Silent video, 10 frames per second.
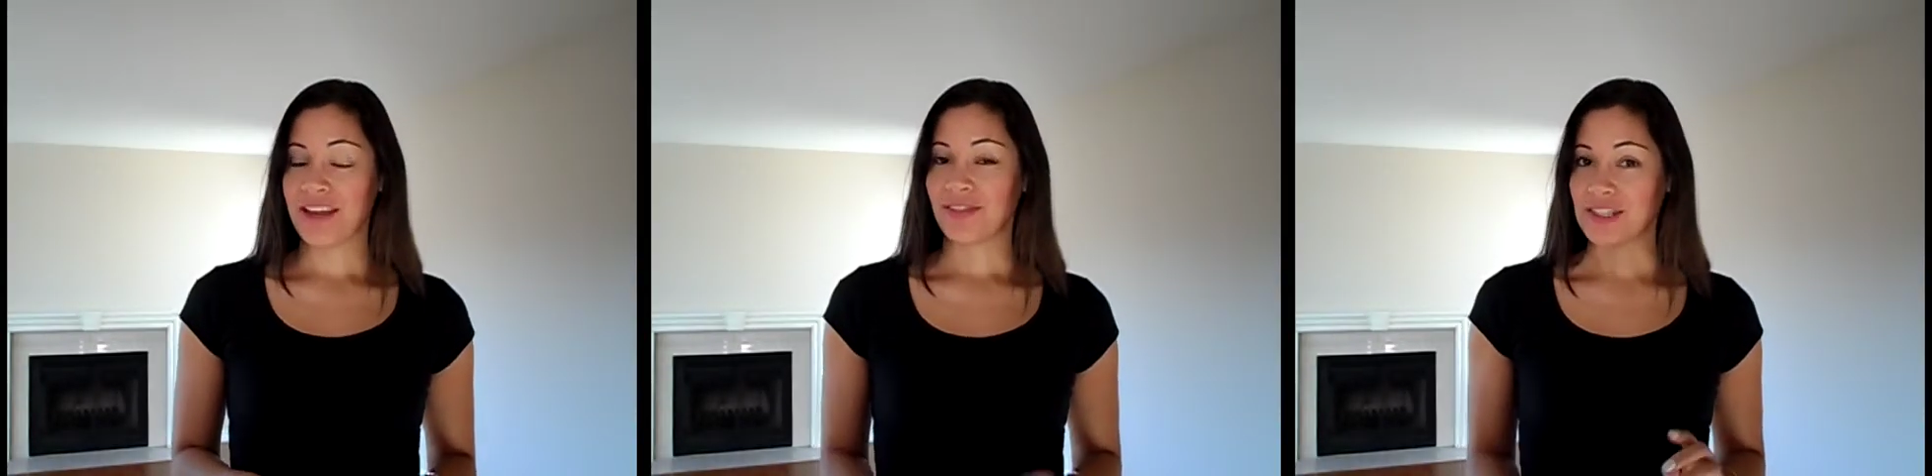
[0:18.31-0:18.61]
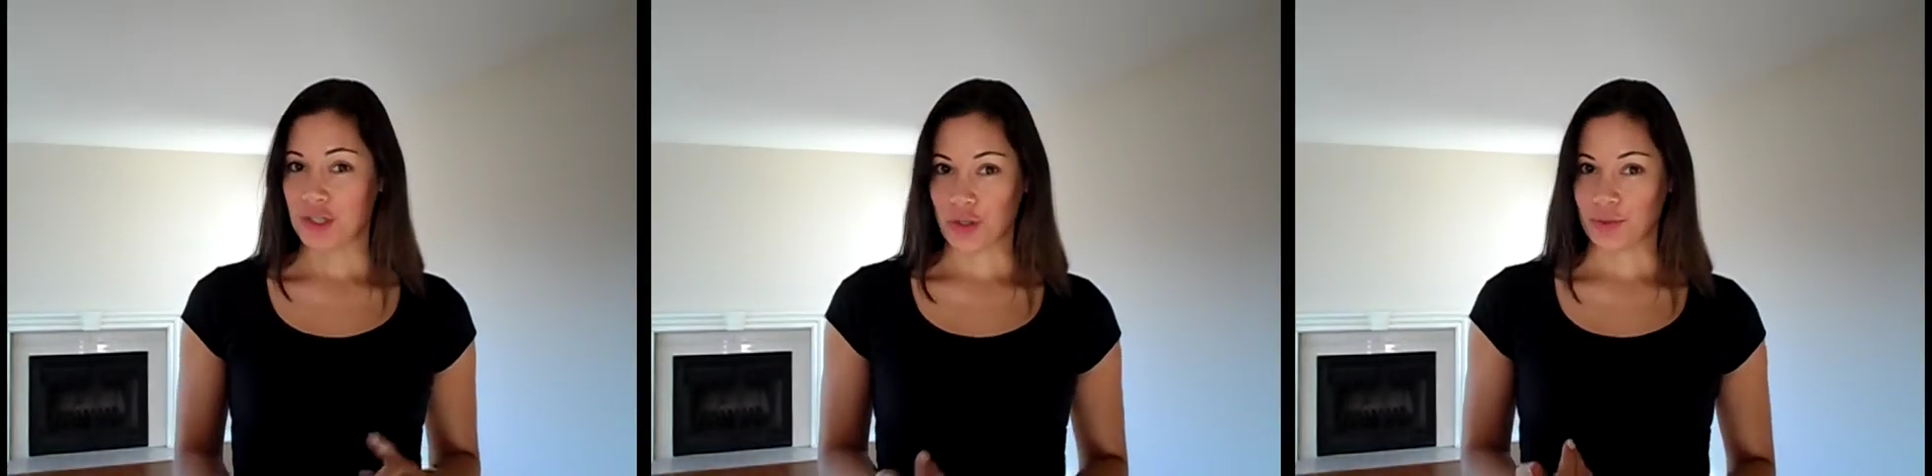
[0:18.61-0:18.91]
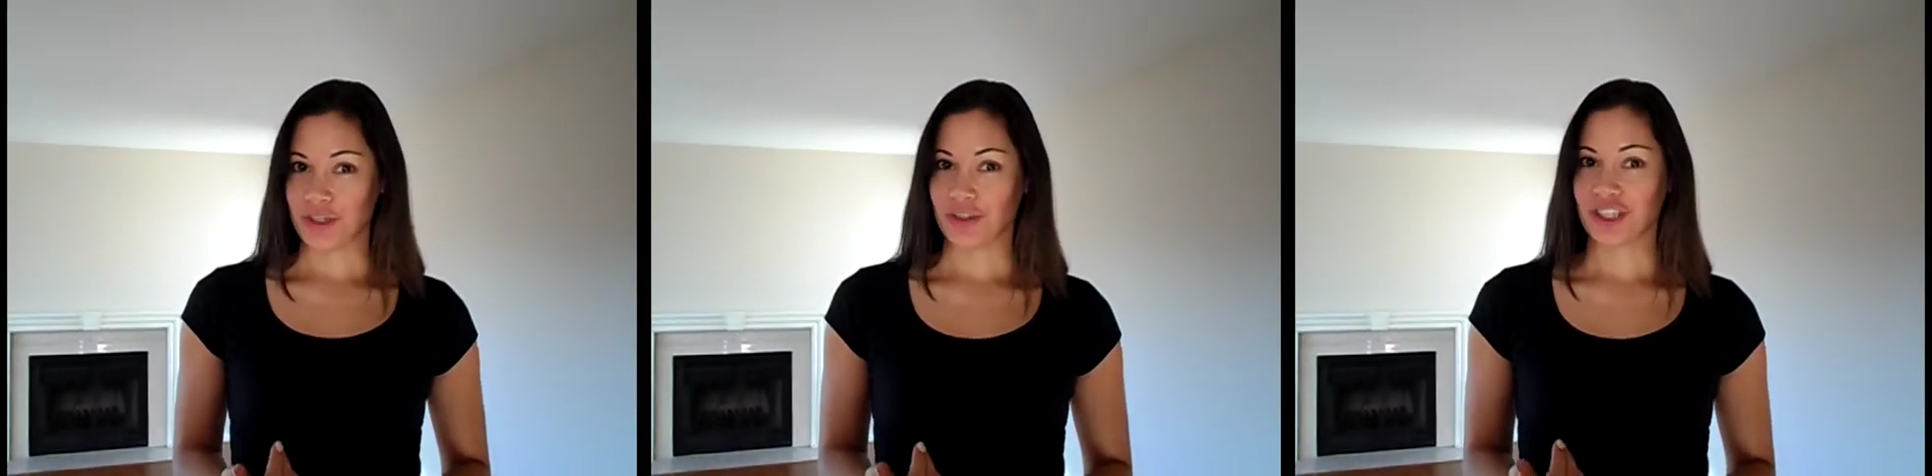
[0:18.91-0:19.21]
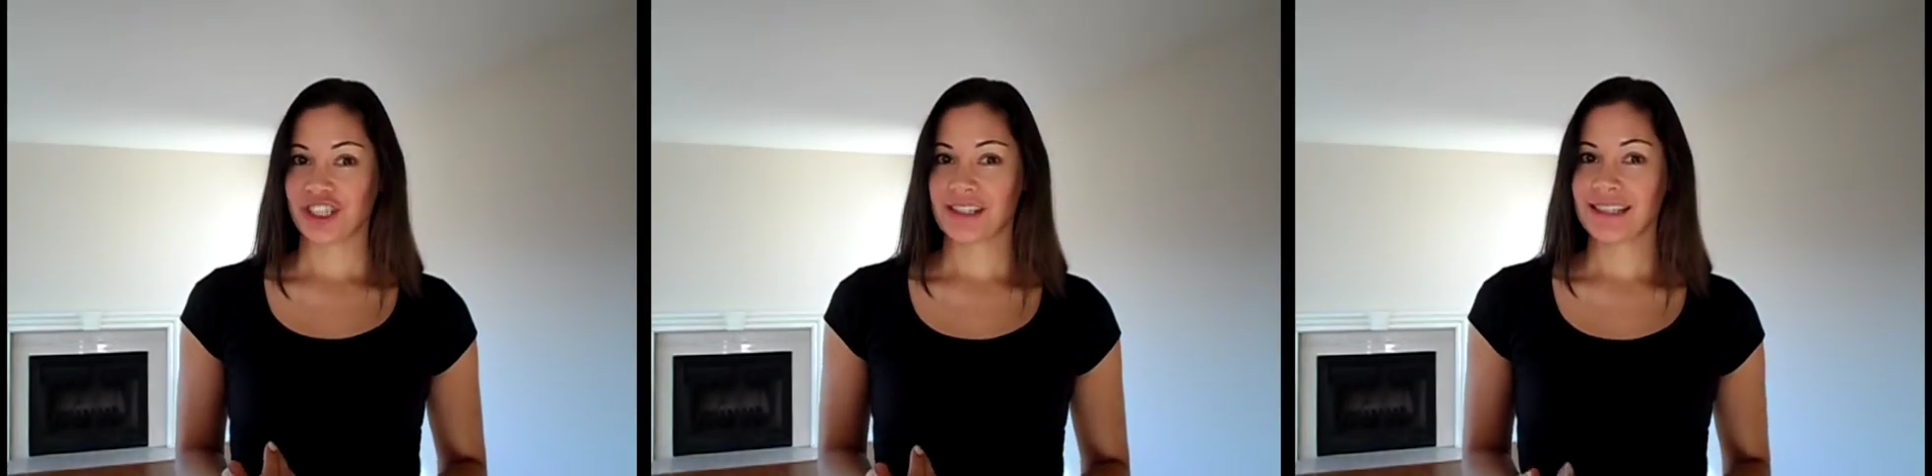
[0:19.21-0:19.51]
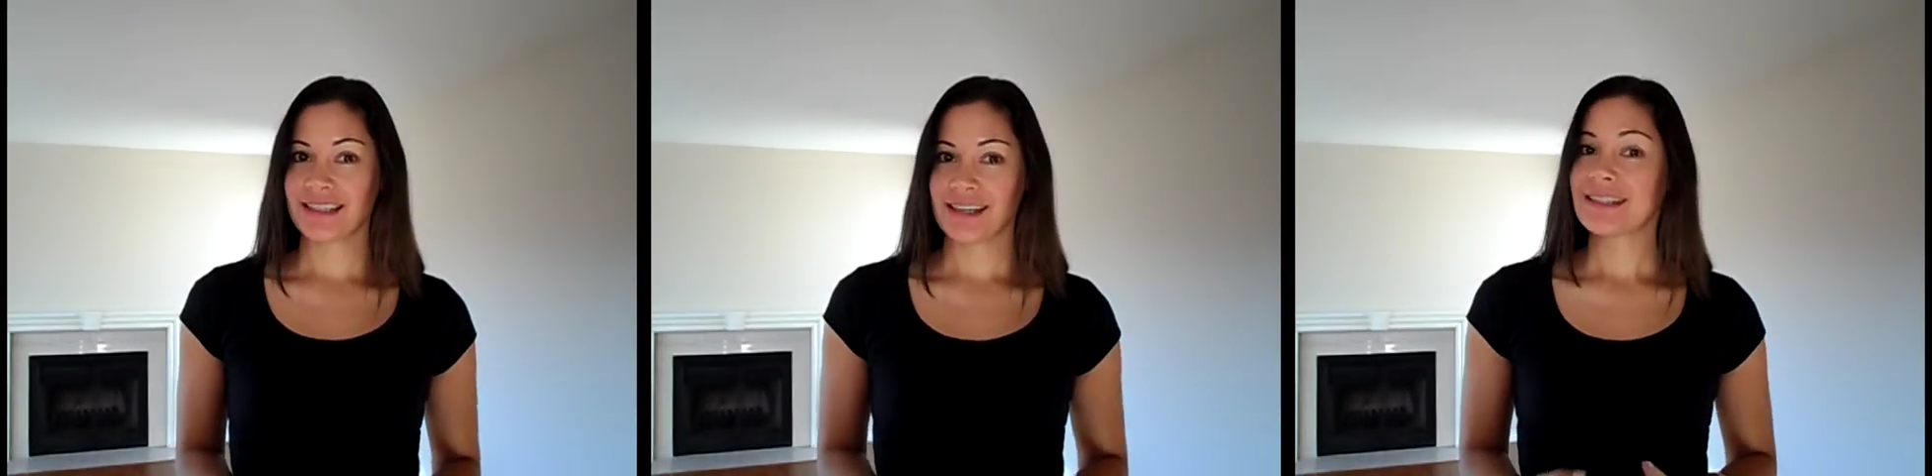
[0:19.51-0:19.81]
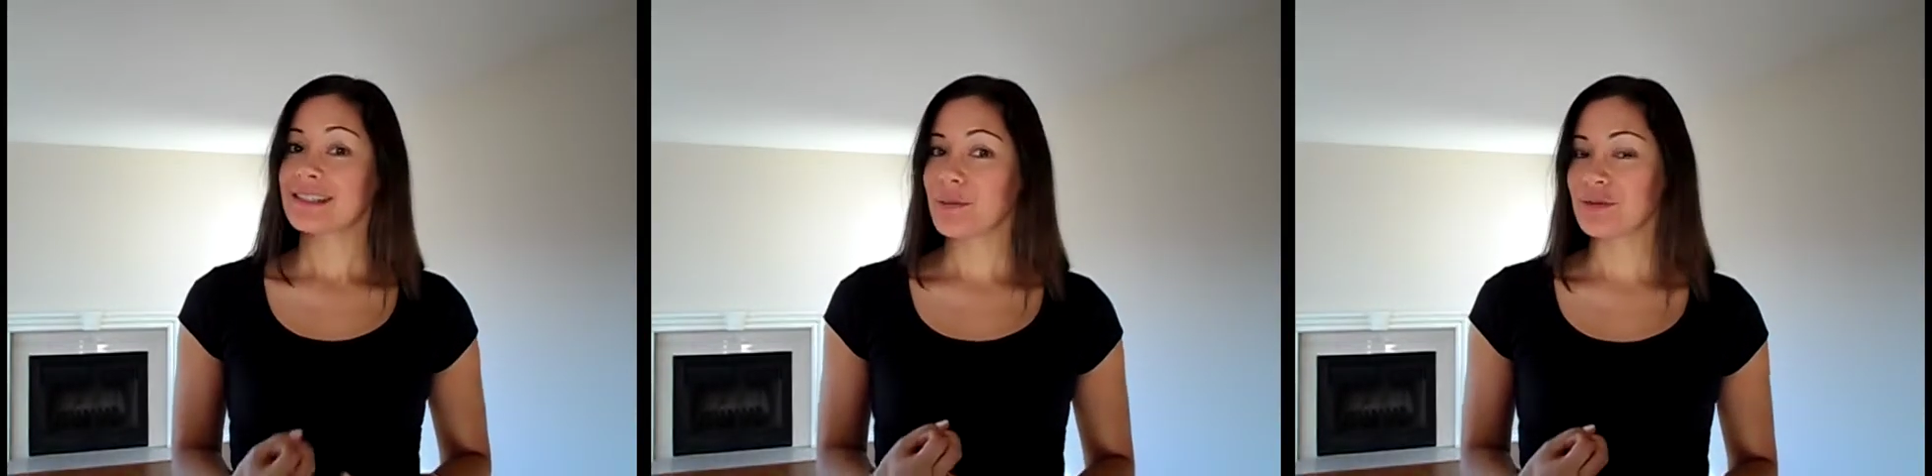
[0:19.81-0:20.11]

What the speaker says: There's no restrictions, some